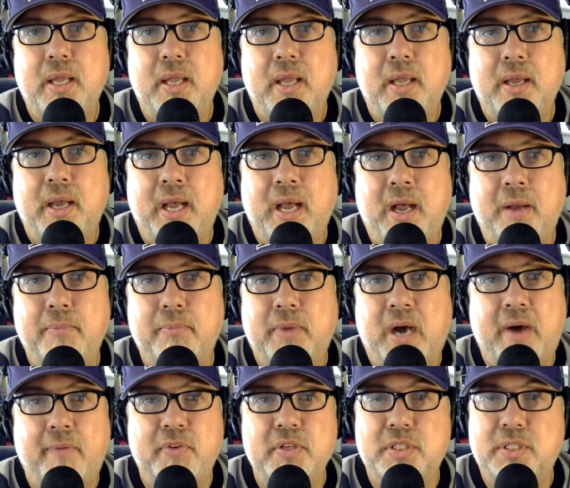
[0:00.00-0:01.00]

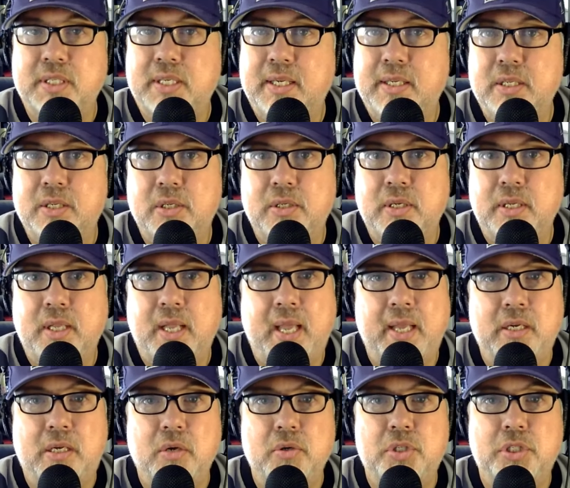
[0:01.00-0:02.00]
Obviously,
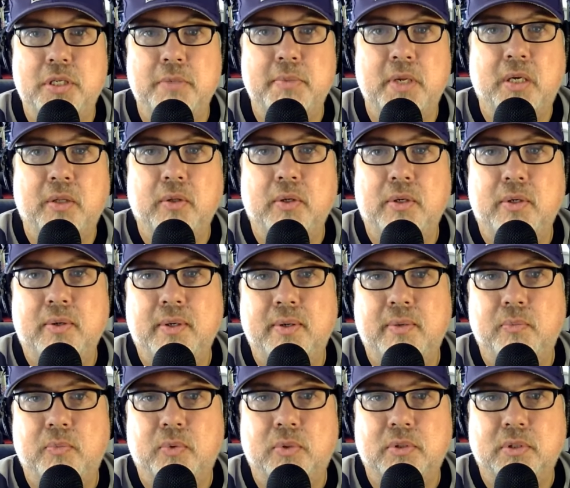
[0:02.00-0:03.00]
head coach Jim Hiller
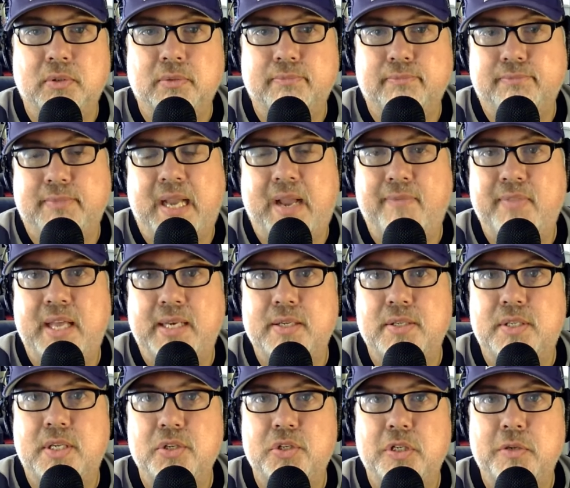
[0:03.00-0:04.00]
will have that
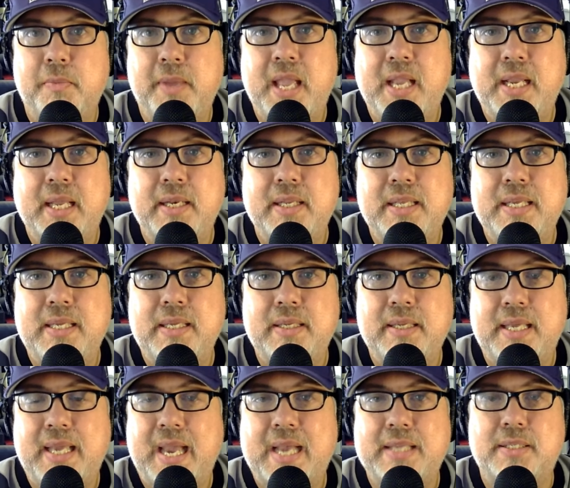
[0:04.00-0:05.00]
decision to make, and he
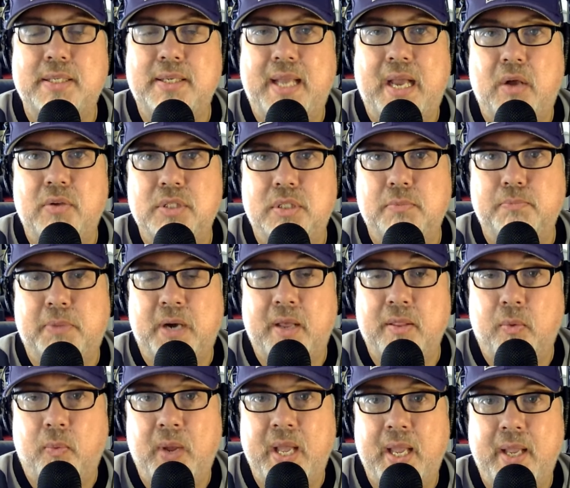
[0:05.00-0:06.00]
has announced, by
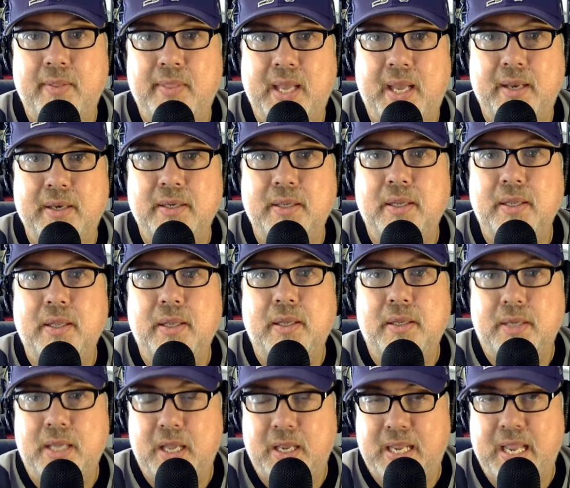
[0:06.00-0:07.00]
the way, that,
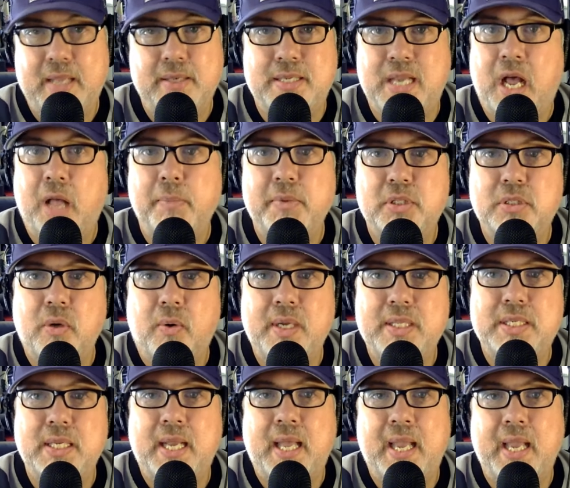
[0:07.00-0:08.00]
again, Talbot's going
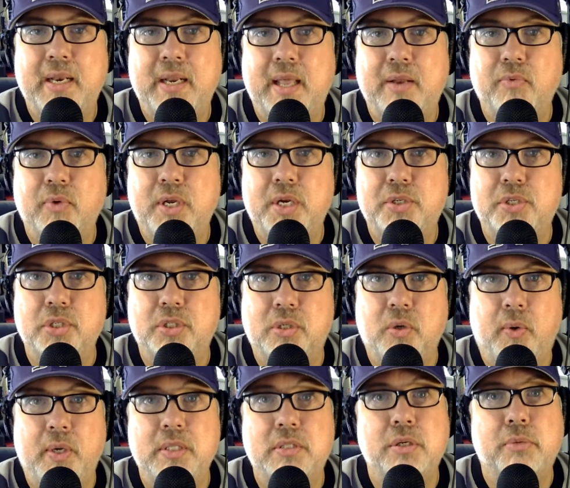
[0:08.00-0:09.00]
tonight and Rittich is
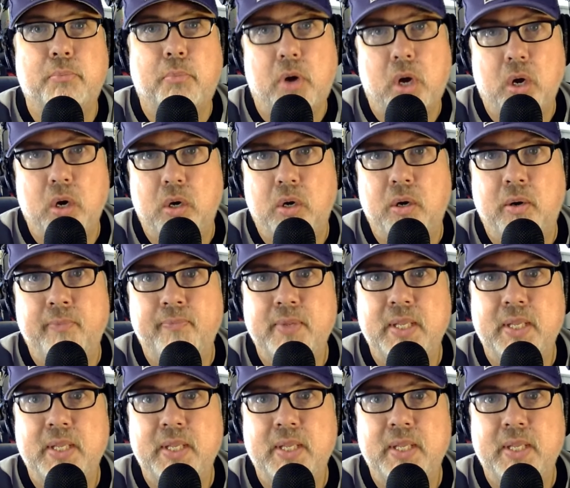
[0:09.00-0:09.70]
going tomorrow